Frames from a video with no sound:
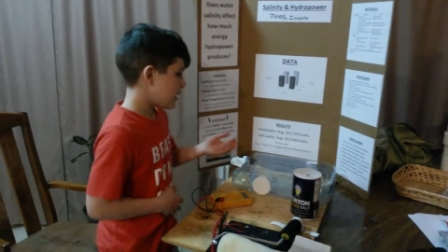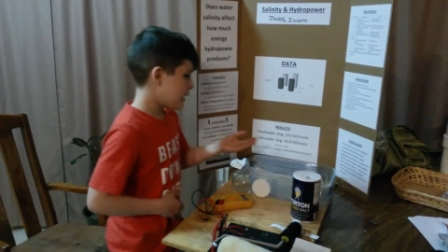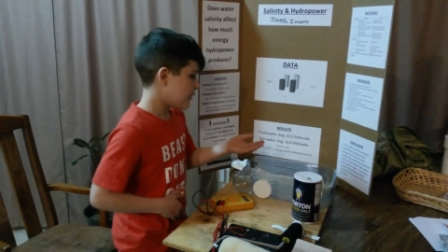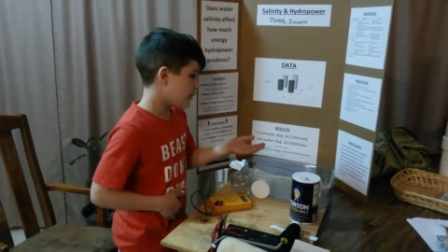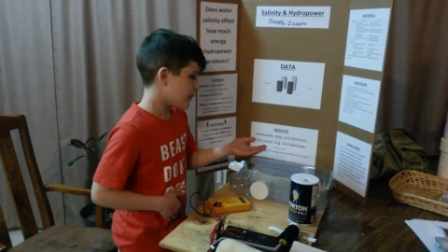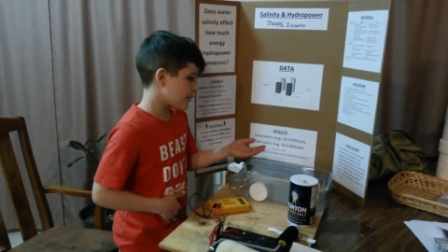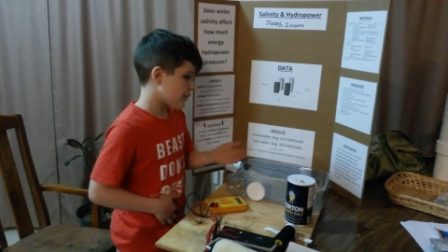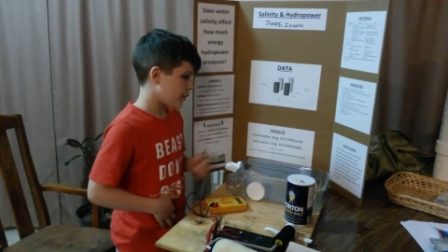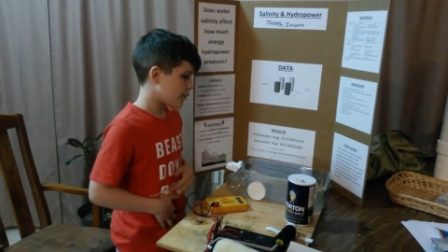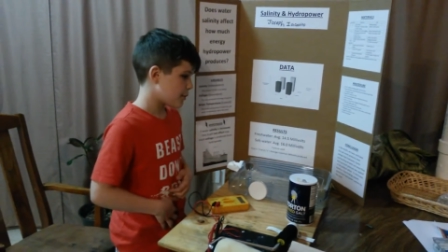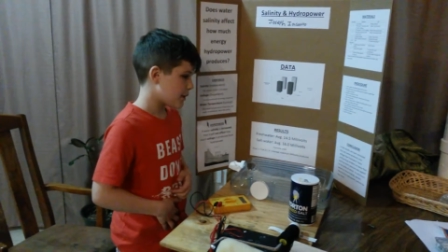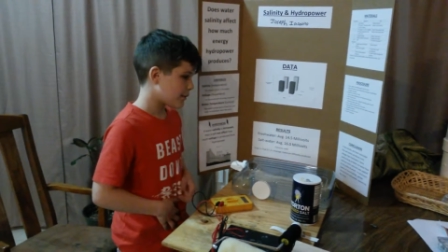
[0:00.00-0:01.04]
In the
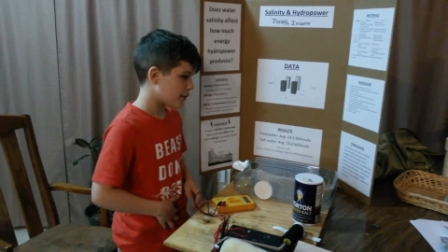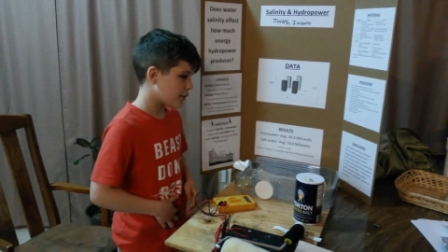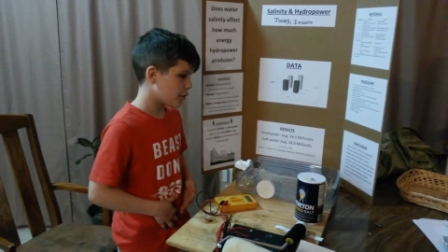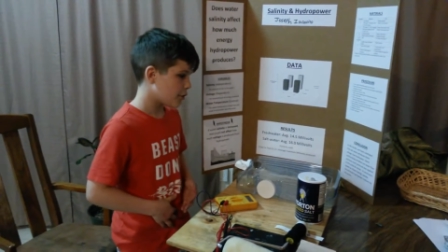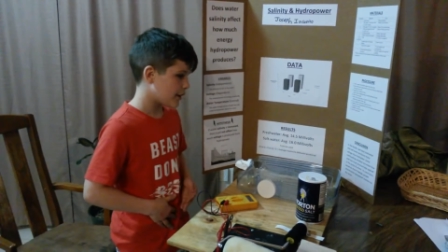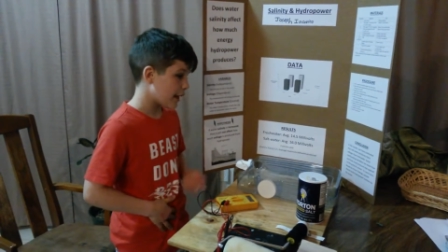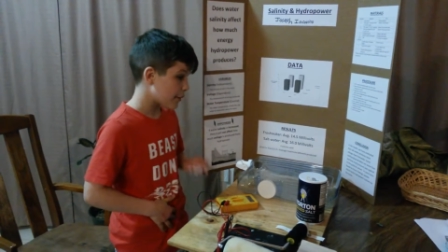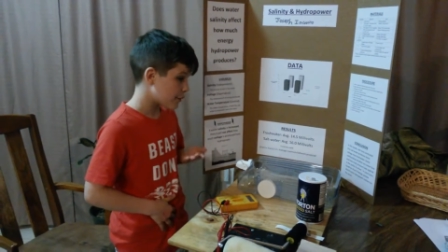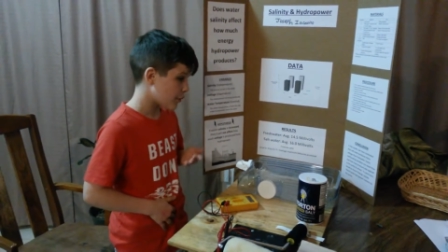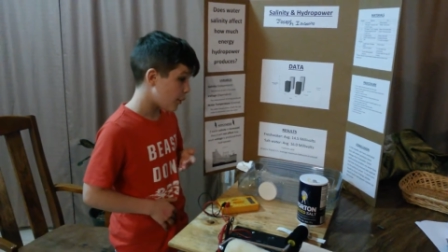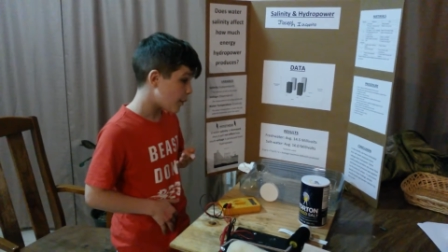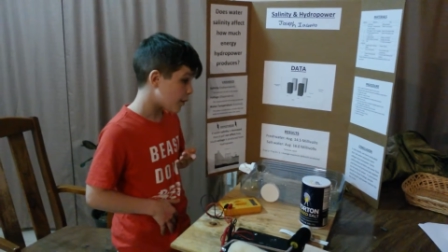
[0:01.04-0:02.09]
results, we have concluded that
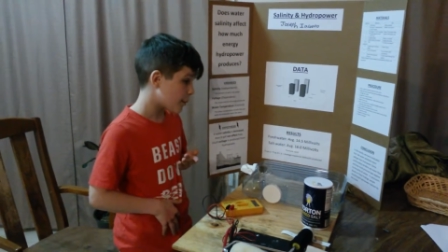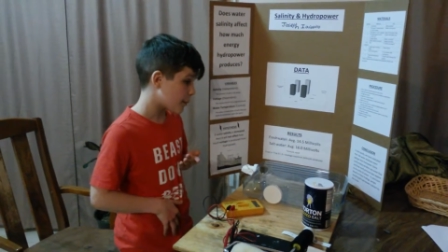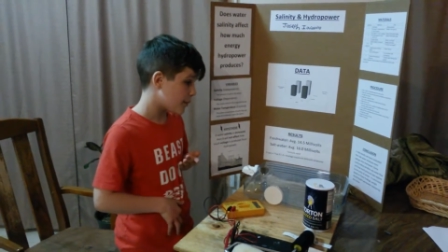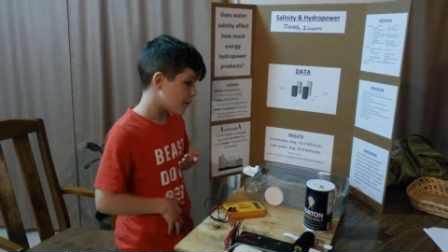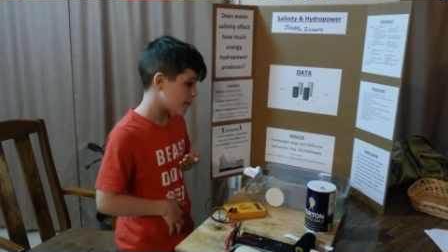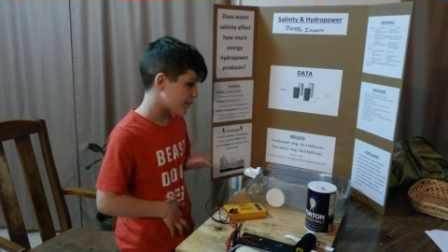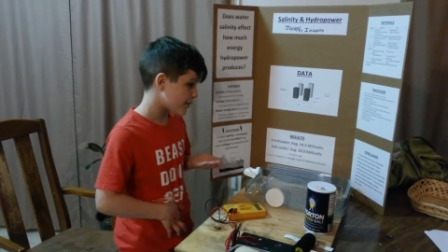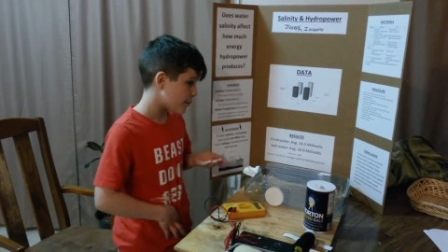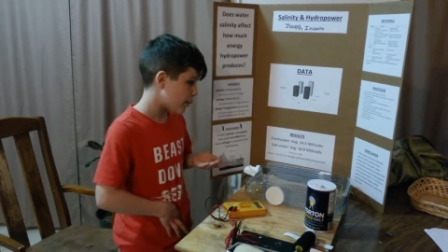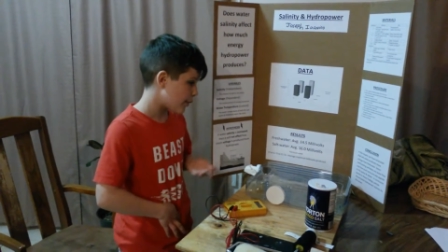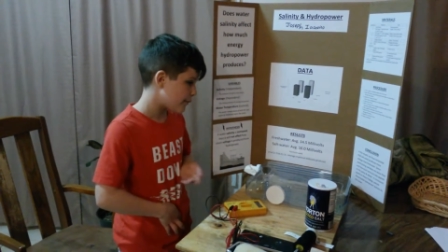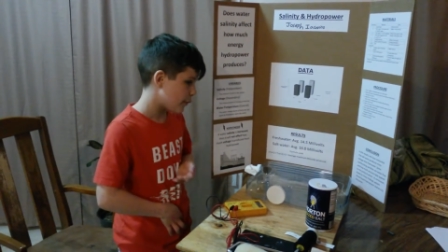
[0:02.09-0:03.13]
saltwater produces
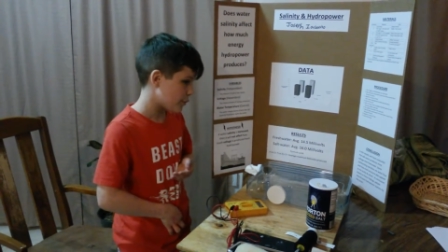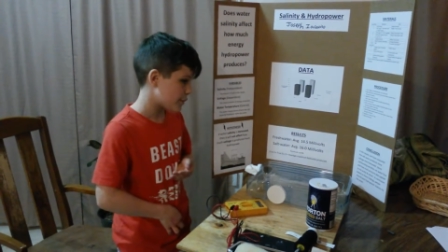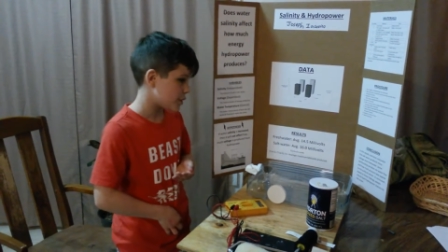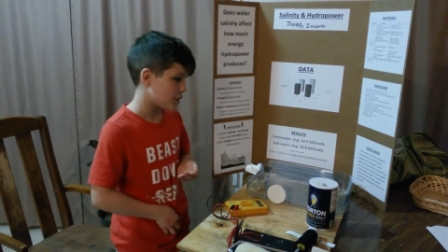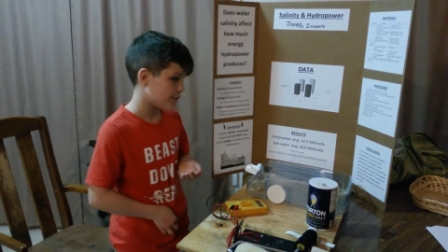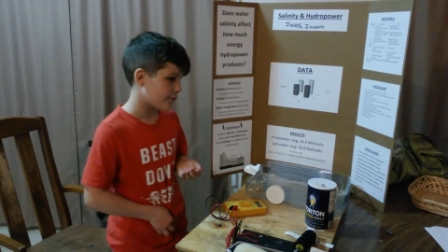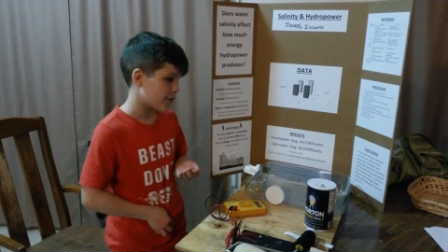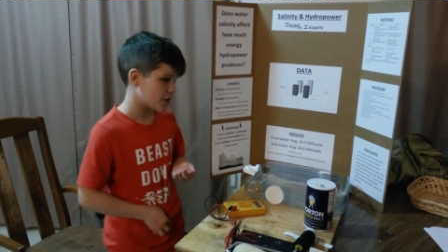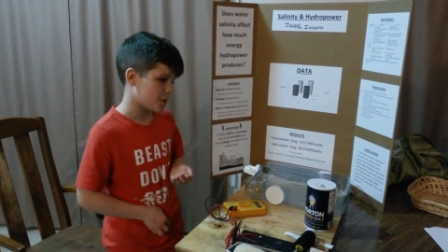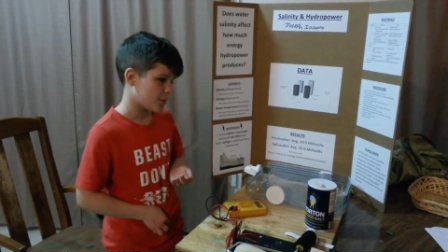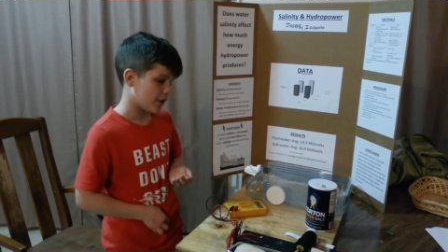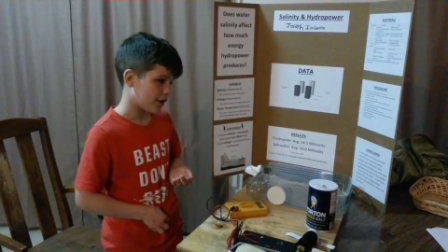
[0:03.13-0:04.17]
more voltage than
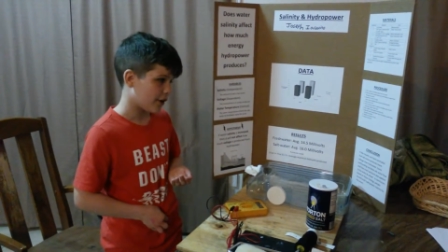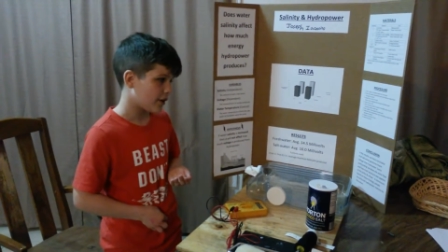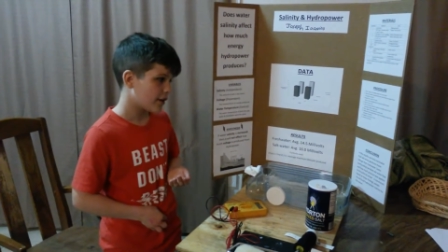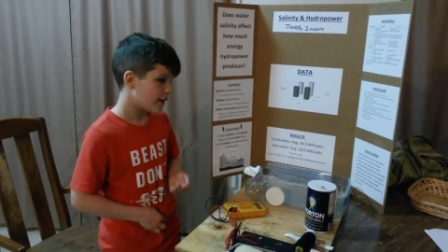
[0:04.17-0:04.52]
freshwater.